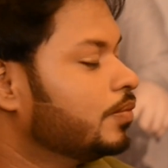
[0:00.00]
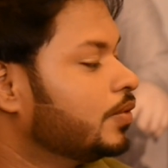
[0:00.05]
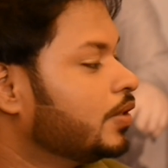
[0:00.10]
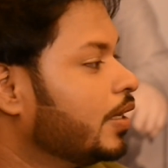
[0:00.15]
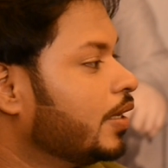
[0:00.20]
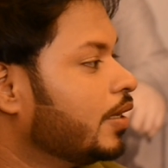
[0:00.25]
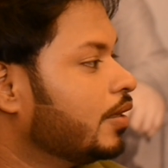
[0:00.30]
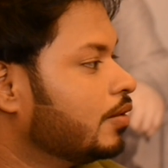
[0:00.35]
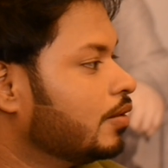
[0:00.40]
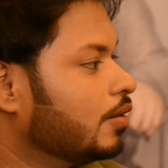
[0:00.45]

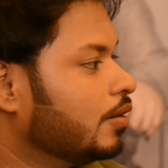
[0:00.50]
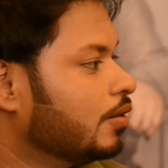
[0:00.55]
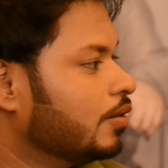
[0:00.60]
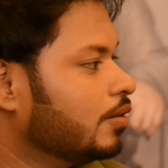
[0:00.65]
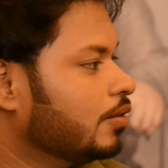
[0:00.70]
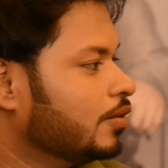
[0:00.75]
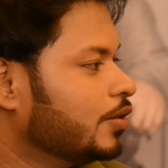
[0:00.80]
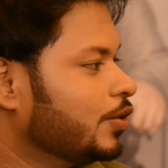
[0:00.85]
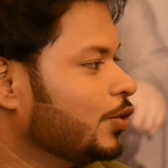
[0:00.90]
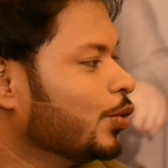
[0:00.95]
their
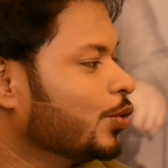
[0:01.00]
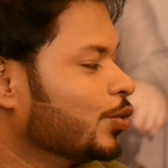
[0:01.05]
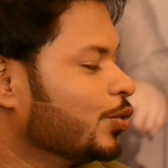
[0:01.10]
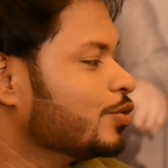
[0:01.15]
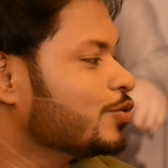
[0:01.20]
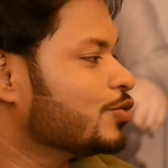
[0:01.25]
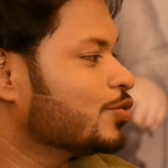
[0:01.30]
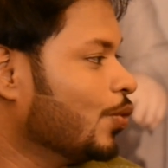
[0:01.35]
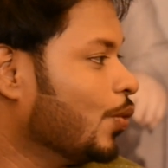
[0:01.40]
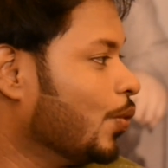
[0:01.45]
uh, your
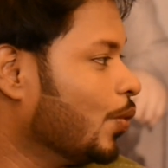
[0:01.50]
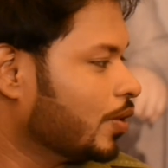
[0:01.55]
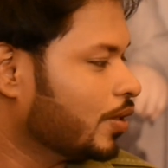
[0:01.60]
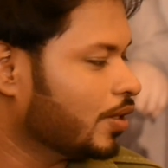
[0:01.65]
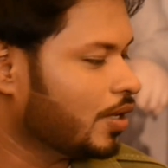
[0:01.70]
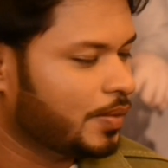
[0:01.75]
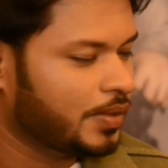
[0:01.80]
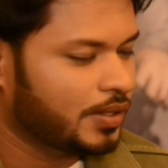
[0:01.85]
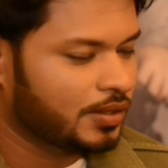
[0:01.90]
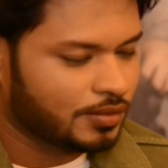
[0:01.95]
your song
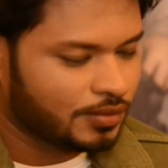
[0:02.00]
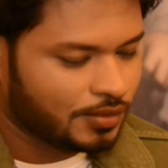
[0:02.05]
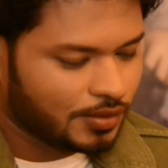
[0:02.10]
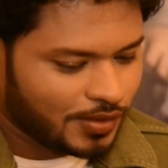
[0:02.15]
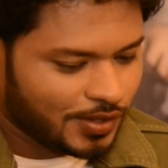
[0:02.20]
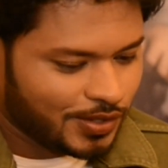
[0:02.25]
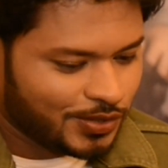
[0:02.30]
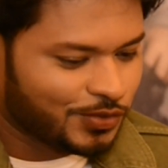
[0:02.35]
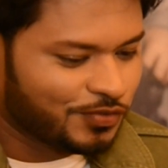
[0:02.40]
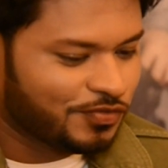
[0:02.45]
I mean
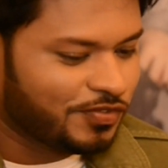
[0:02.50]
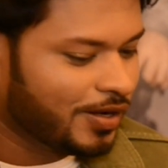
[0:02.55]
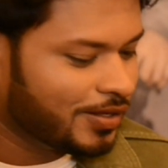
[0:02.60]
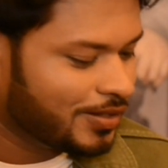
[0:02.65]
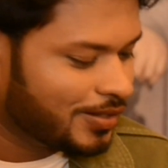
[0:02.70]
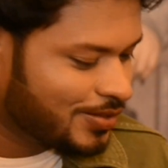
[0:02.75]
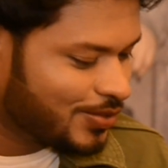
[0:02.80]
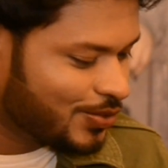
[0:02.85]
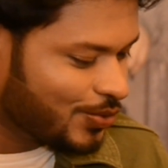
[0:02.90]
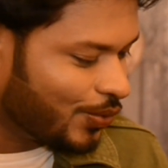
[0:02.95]
your
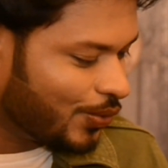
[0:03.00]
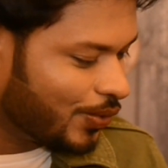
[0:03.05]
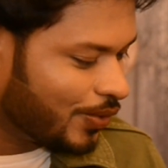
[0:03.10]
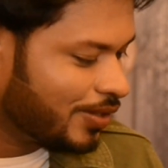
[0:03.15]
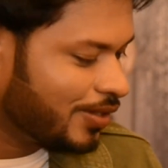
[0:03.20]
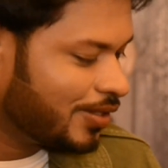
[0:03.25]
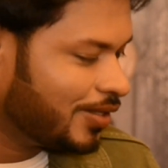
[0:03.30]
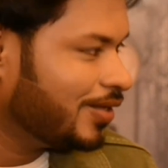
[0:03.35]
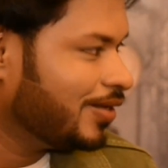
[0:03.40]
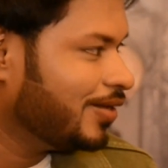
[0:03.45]
father's song
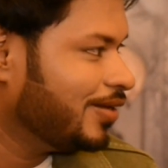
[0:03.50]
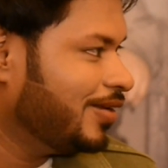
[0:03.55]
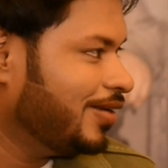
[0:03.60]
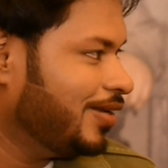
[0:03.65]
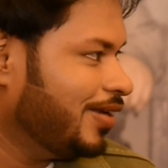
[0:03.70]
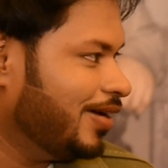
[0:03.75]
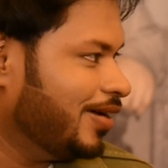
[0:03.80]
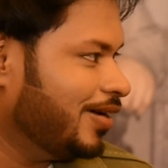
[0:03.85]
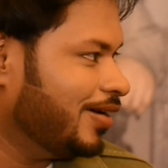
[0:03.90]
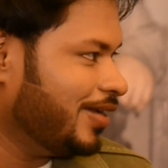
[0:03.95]
yeah.
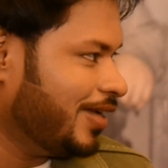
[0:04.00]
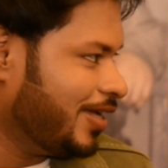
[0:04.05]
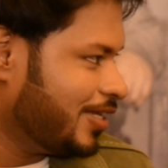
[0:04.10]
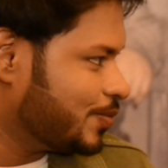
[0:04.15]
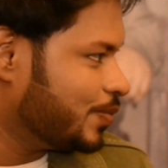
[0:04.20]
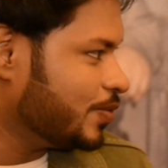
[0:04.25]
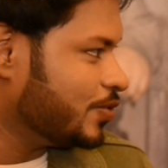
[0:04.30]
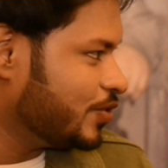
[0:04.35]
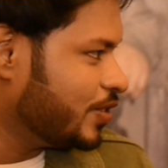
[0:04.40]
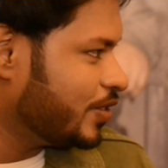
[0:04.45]
uh,
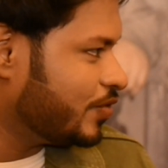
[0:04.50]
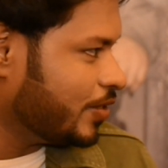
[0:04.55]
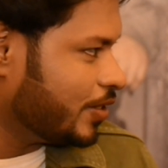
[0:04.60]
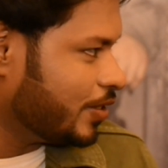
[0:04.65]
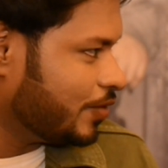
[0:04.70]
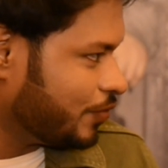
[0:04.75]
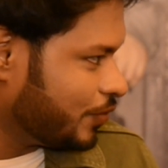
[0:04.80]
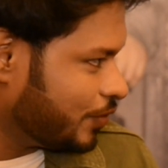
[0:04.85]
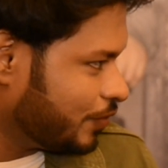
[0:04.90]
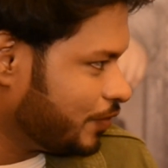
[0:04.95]
has been
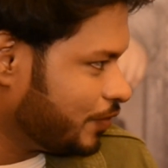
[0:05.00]
recreated for the